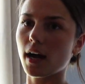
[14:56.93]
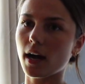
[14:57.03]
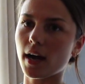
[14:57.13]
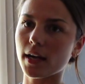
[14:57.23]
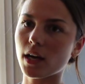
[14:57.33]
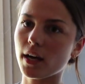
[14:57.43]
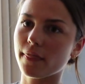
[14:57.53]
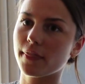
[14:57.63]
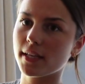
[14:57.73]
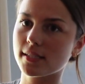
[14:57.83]
I
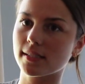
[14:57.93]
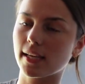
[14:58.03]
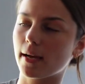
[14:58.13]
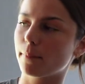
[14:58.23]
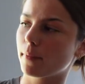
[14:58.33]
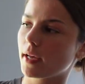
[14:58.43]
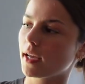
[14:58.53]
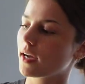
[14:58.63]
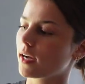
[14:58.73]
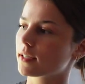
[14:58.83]
got this lamp
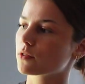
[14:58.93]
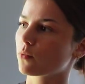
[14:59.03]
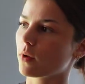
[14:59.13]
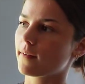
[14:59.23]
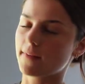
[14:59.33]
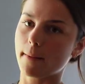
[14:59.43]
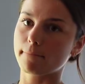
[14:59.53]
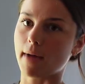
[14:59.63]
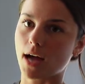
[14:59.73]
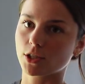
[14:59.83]
and one that
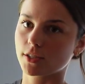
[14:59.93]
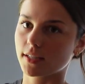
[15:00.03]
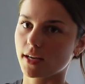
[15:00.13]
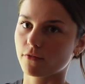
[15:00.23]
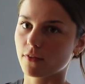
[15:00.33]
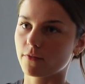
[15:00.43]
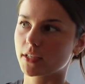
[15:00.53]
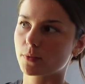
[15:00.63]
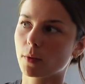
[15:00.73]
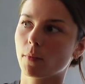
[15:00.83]
matches it from Facebook